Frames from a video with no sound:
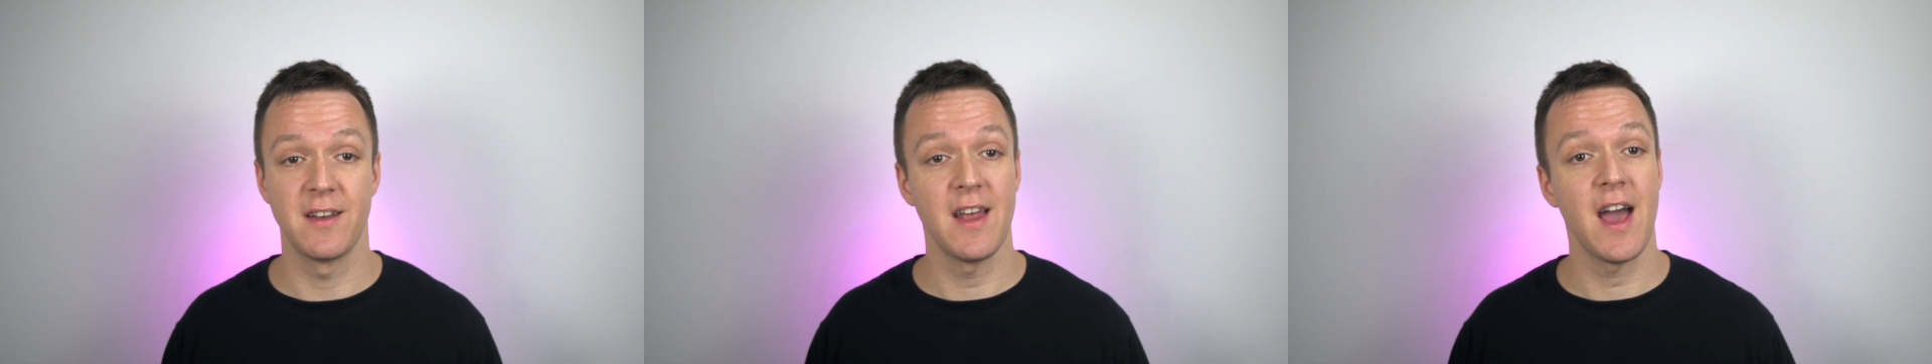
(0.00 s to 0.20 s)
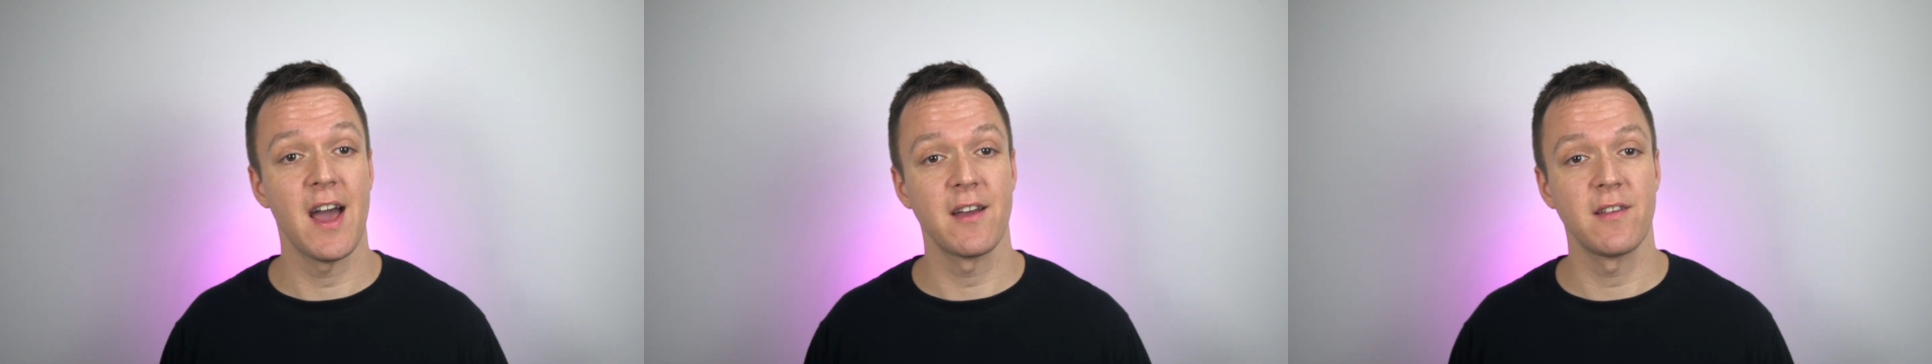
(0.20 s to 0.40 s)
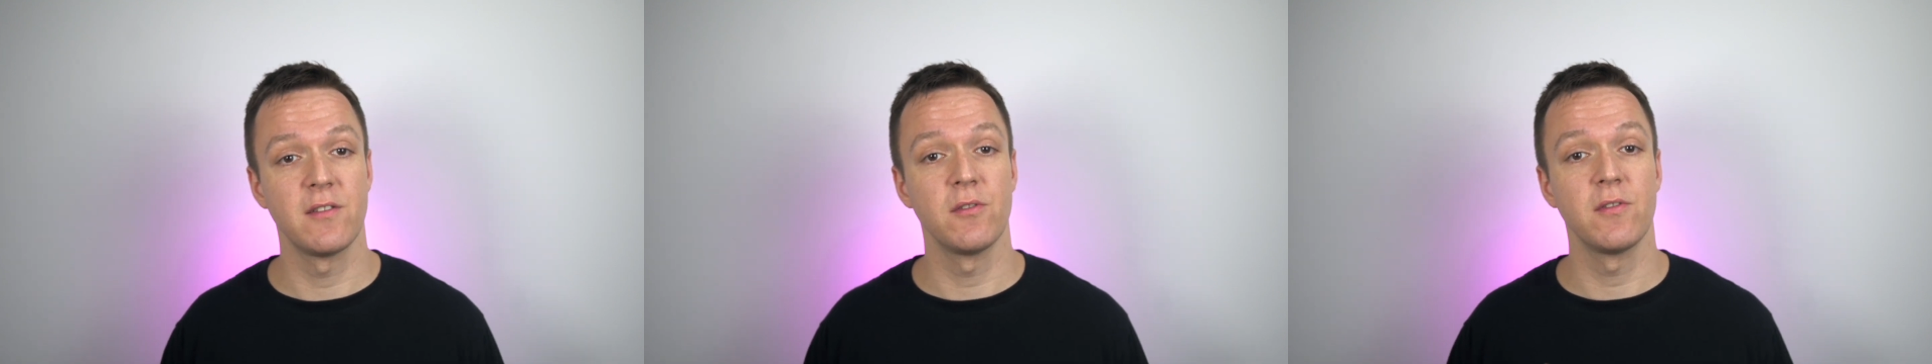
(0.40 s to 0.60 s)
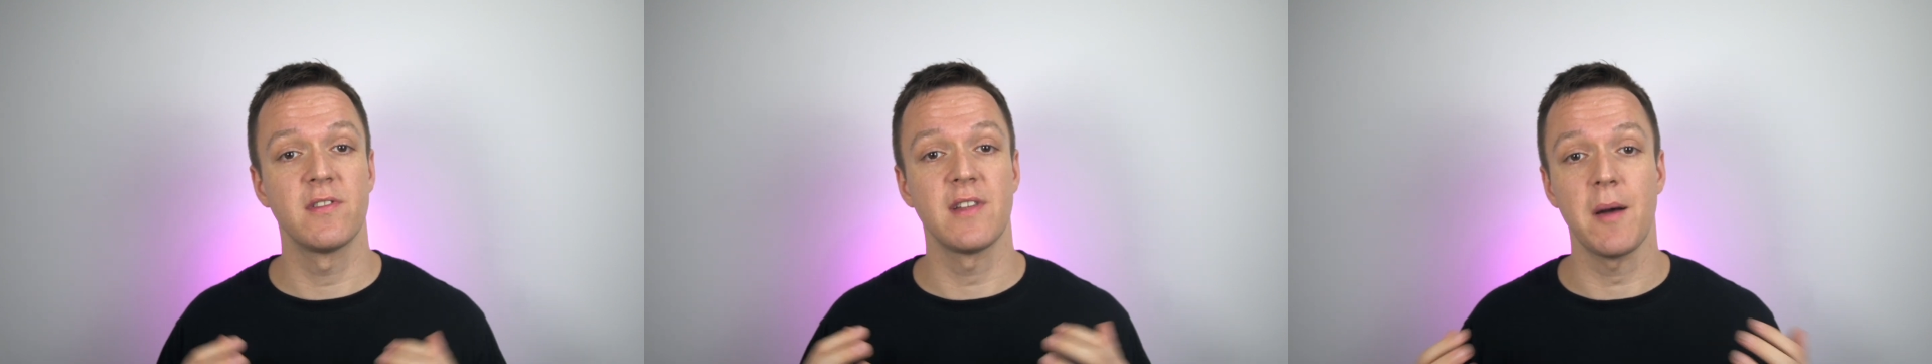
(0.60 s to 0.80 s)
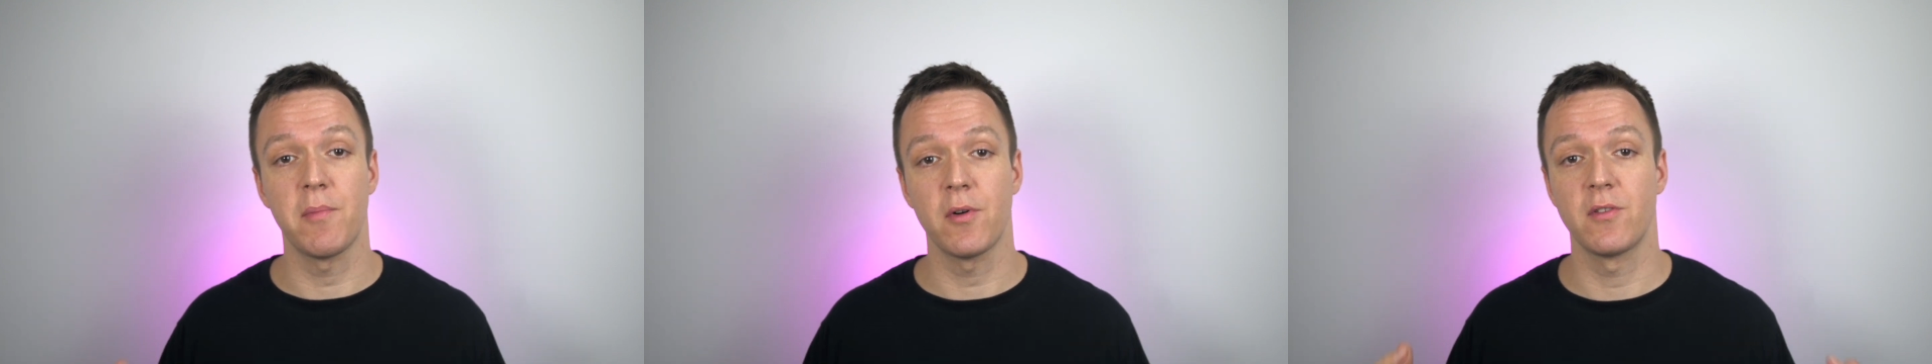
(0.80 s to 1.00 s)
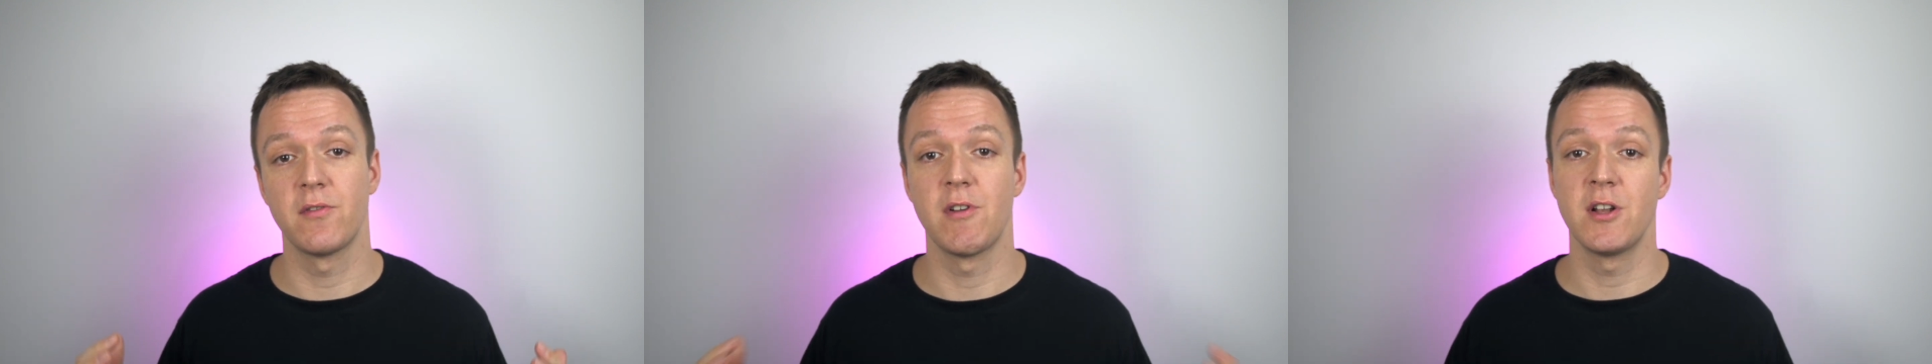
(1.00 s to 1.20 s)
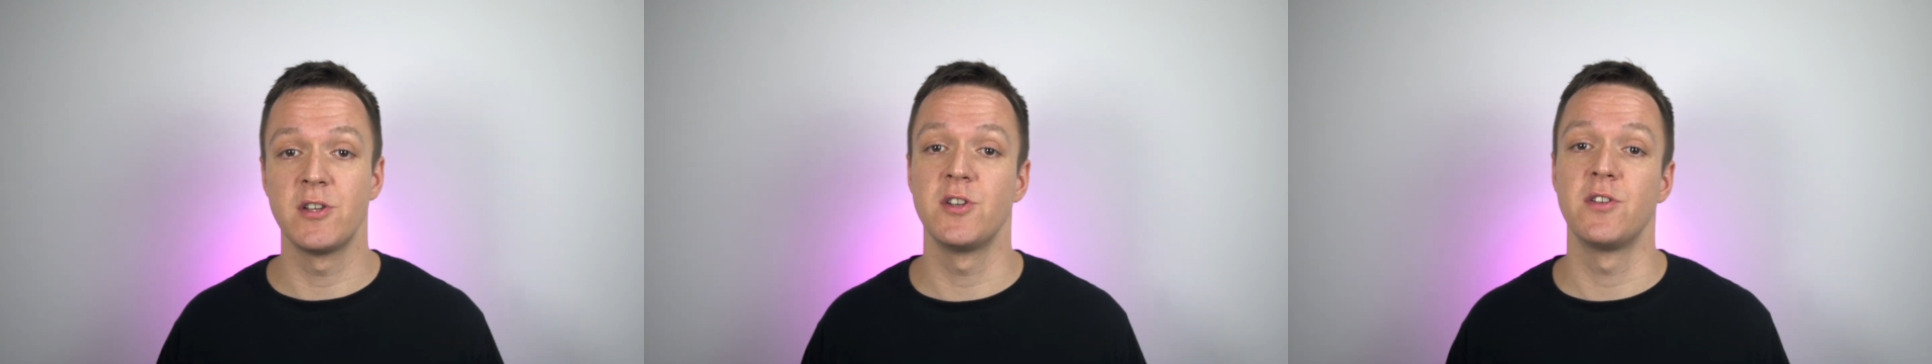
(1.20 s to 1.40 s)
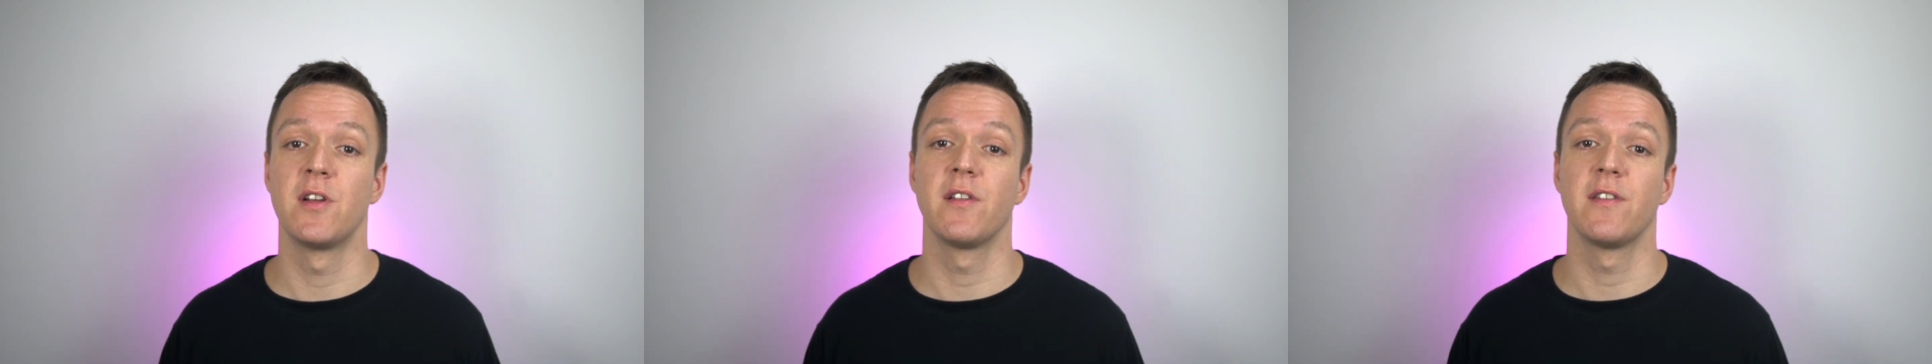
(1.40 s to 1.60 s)
tags to support
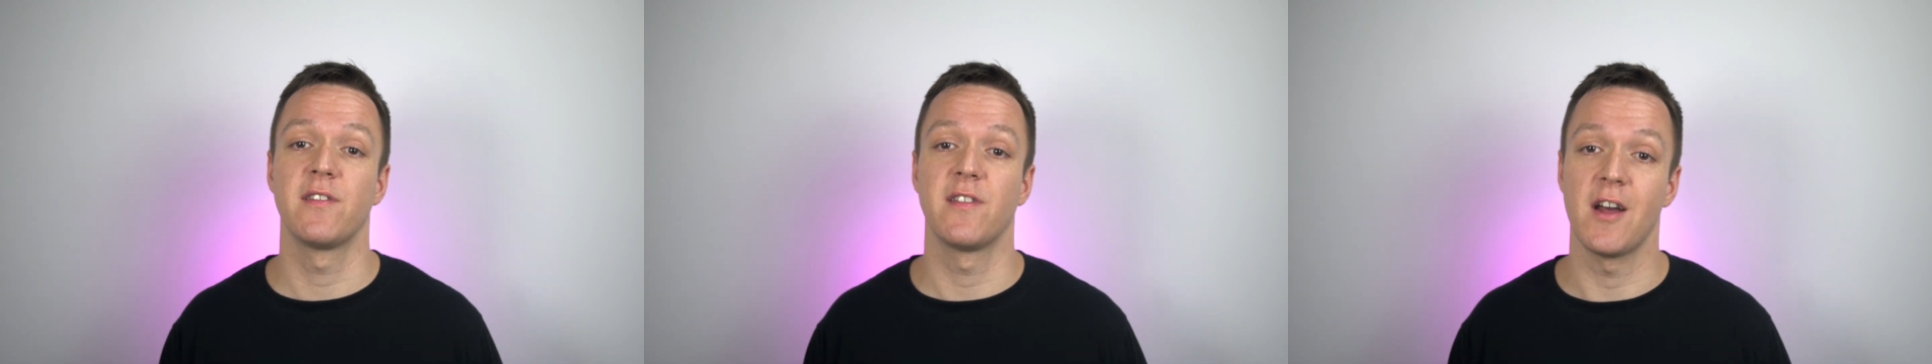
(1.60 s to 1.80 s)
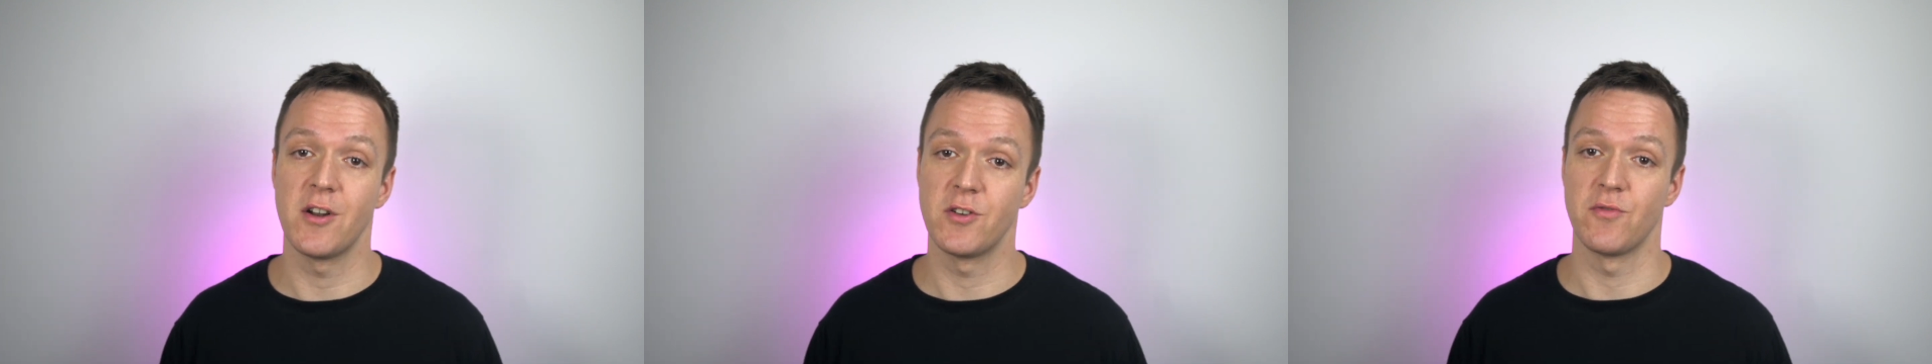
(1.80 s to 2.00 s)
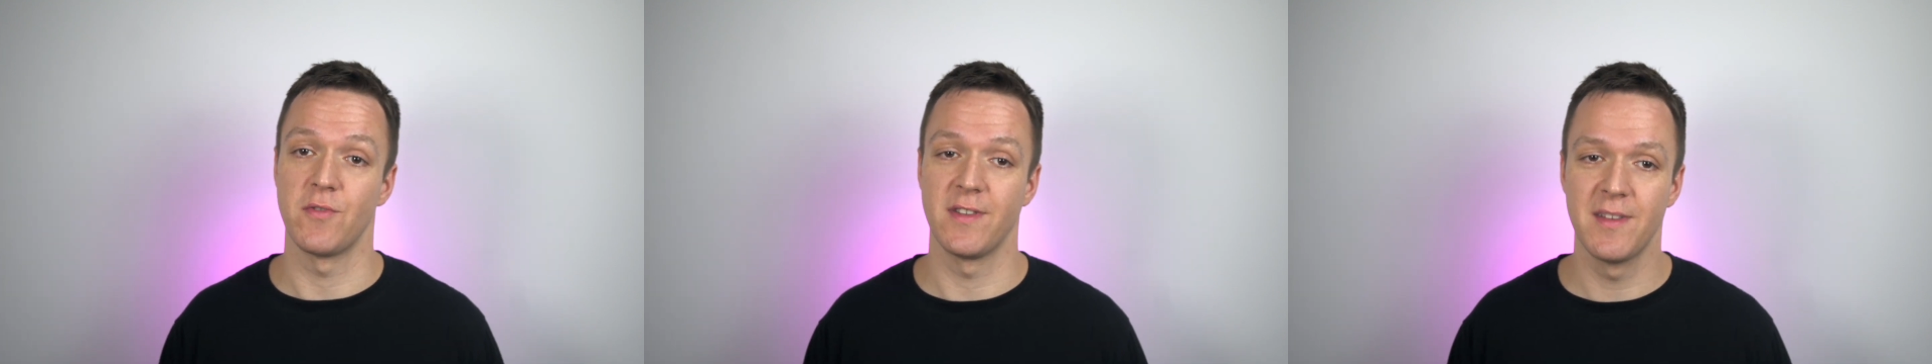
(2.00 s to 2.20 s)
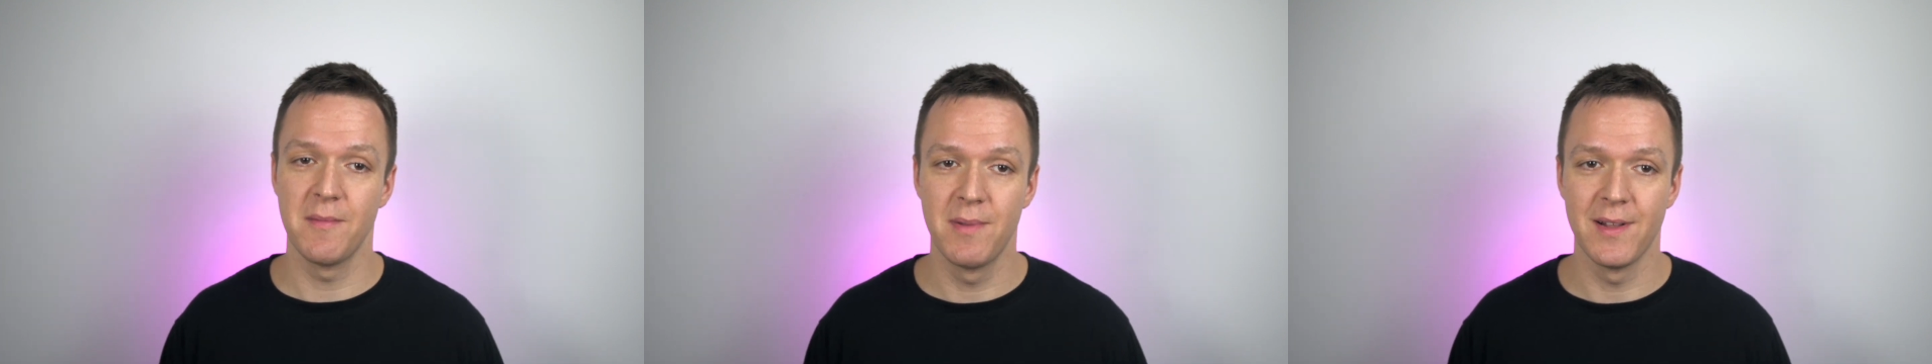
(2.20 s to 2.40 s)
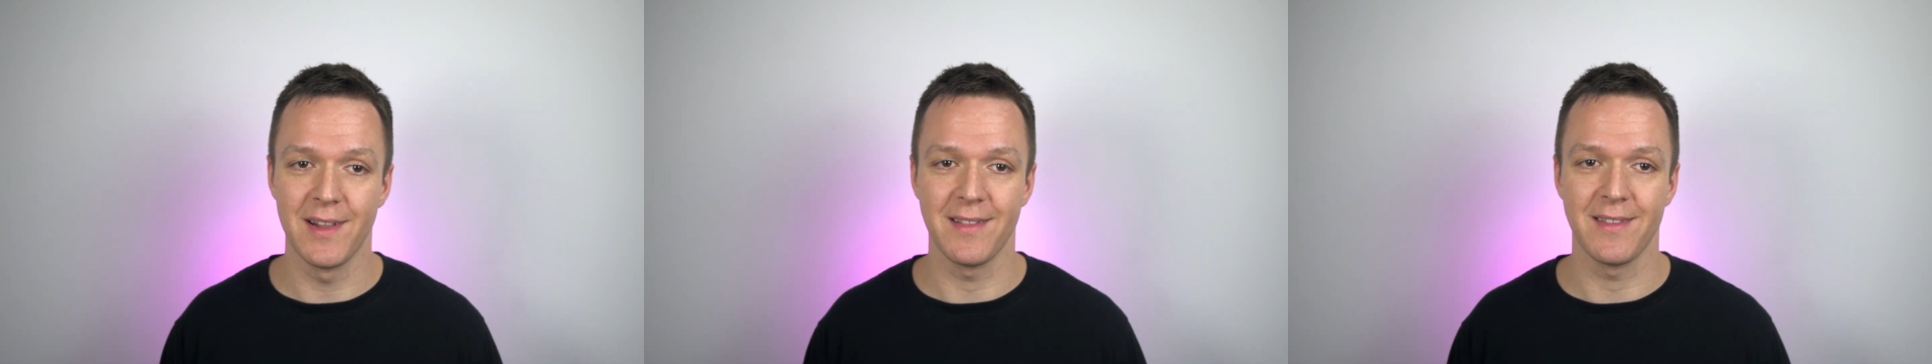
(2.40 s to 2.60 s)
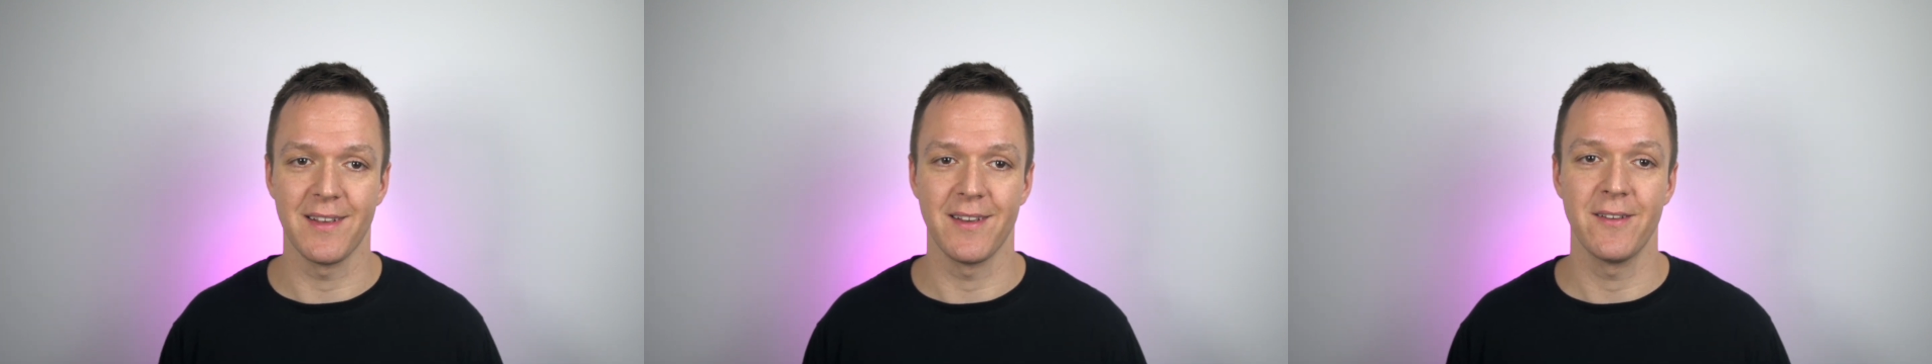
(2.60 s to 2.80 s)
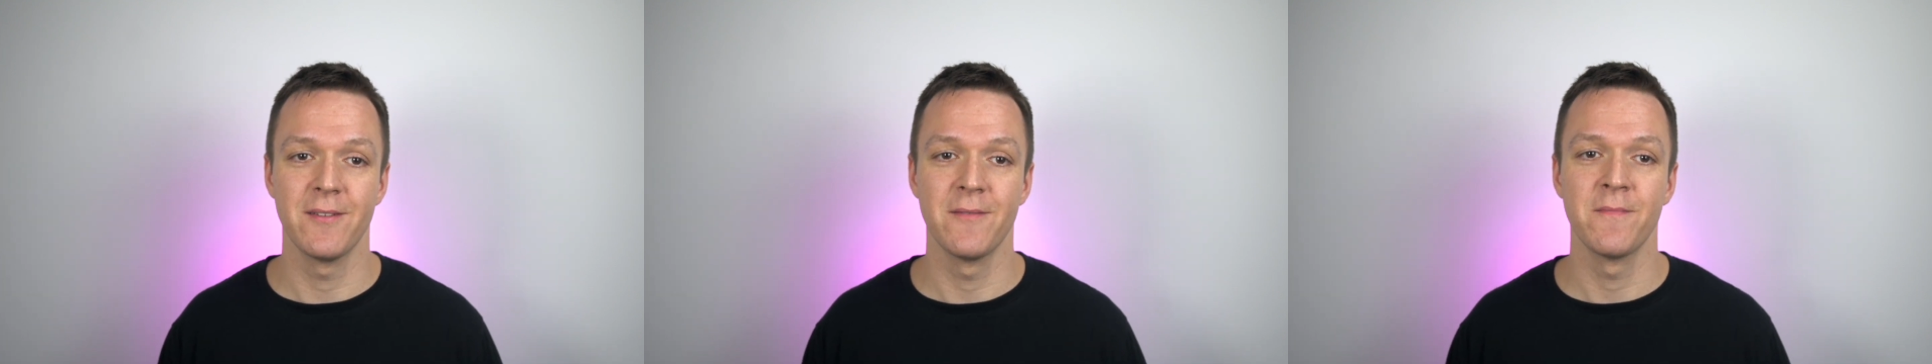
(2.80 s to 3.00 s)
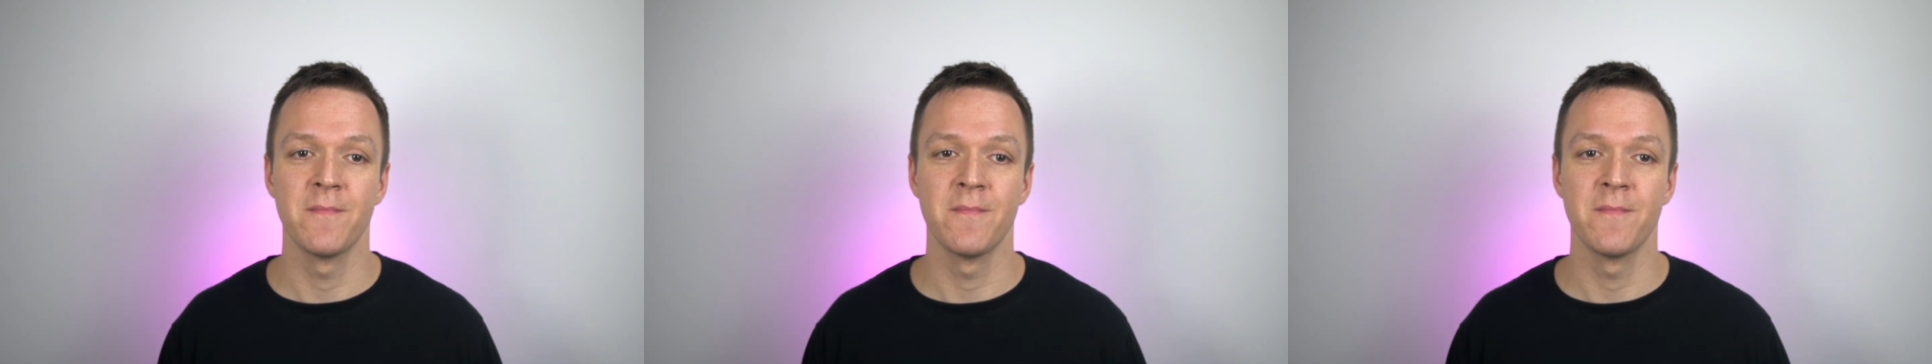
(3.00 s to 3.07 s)
regional search visibility.